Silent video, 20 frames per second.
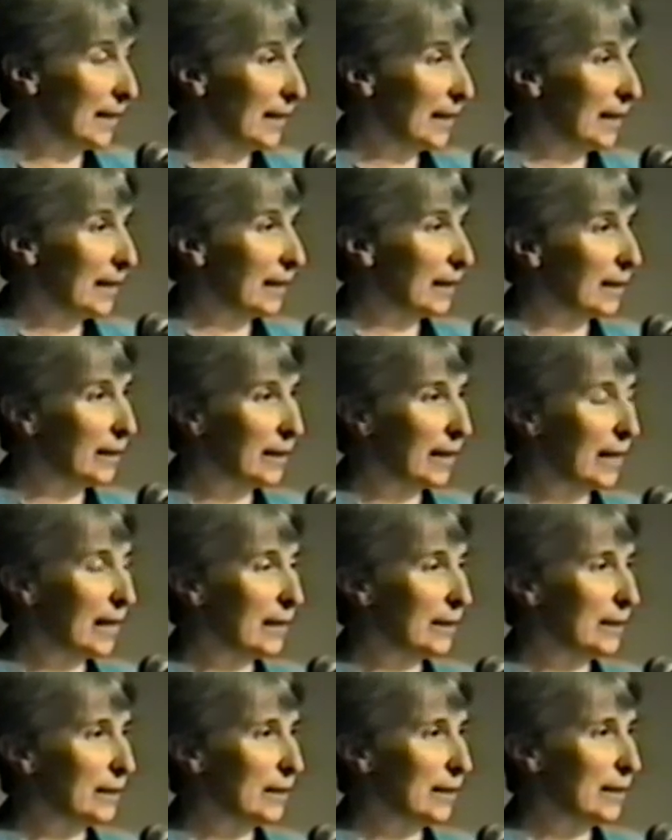They're
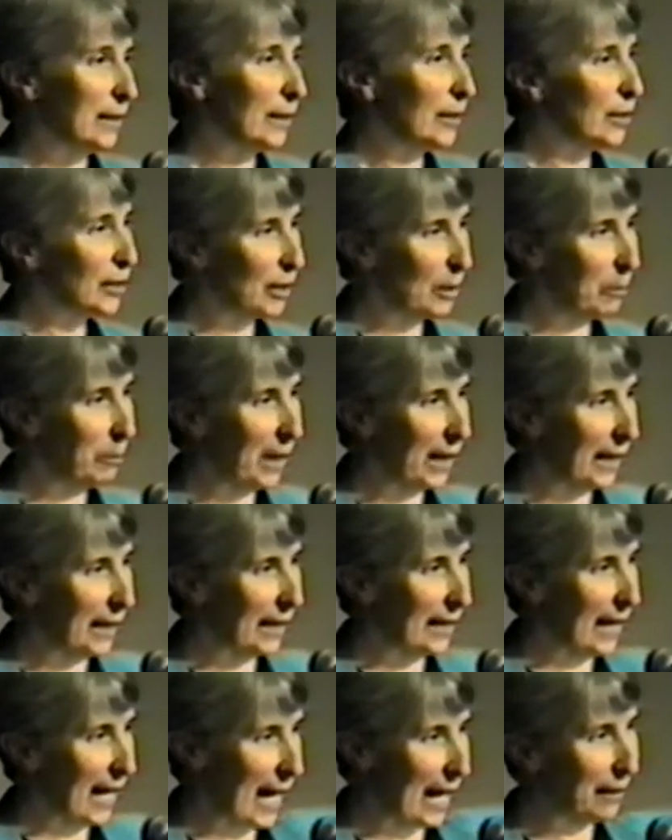not
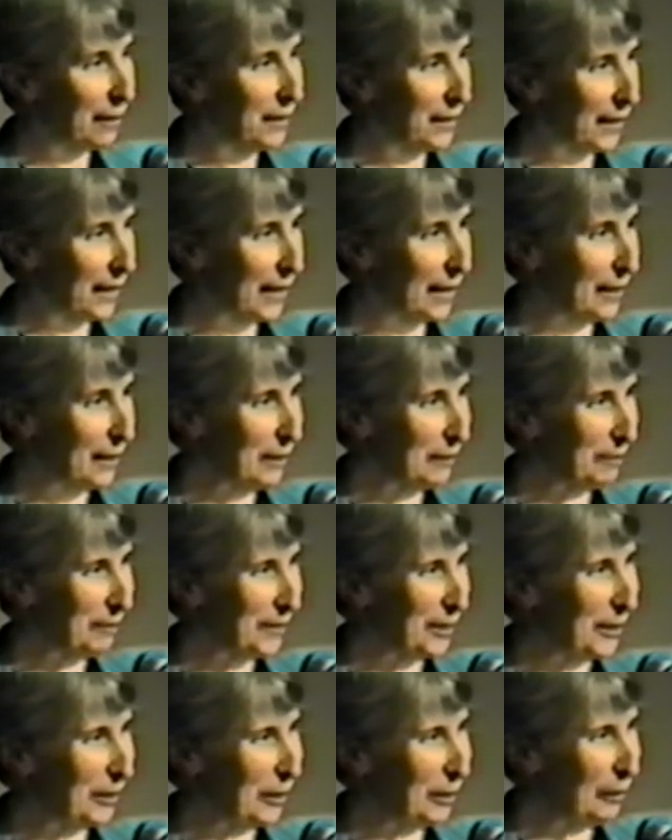somebody out there,
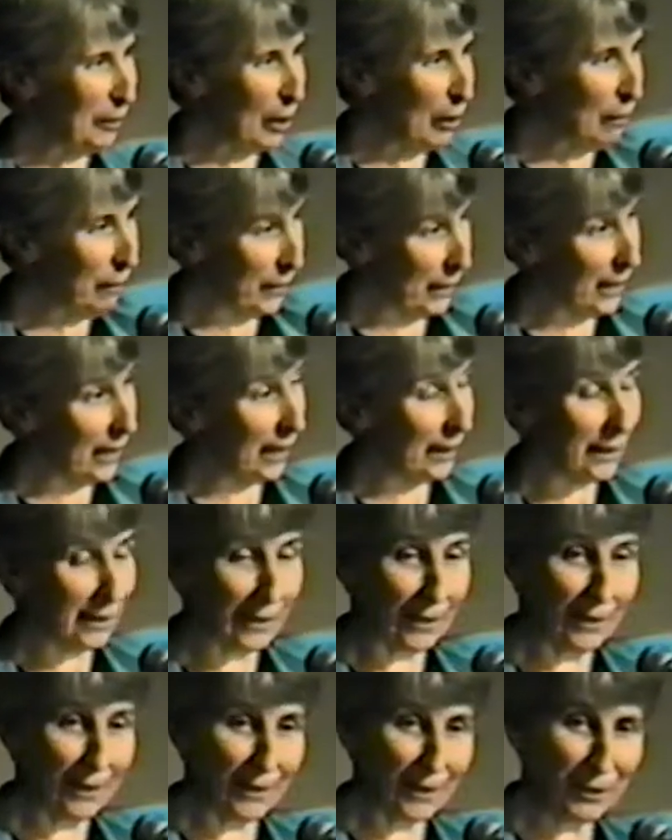you know, over
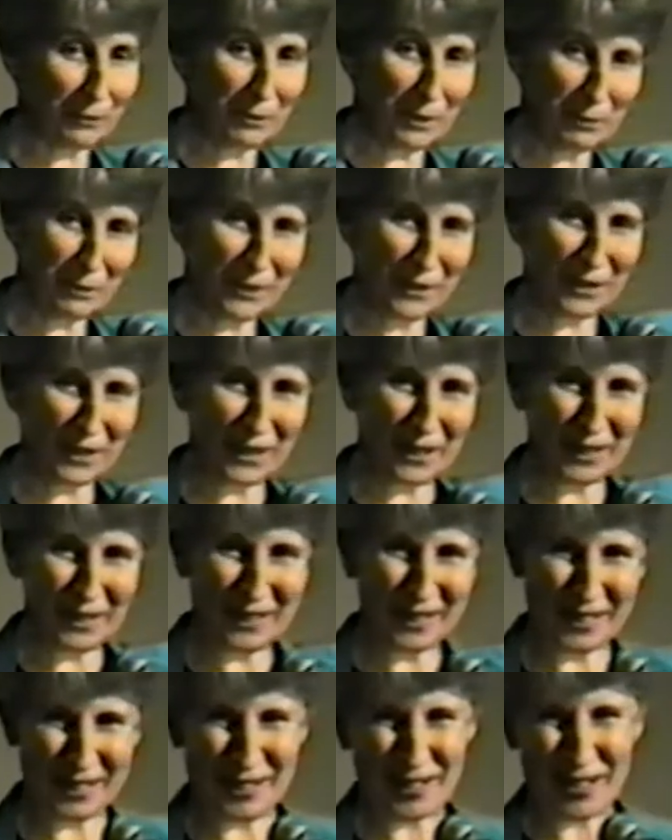yonder, as we would say
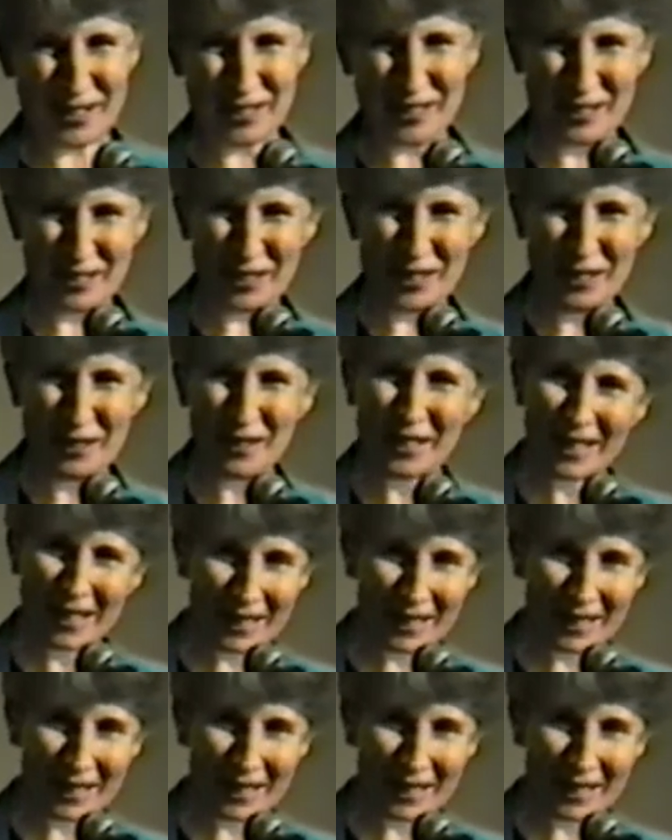in Arkansas.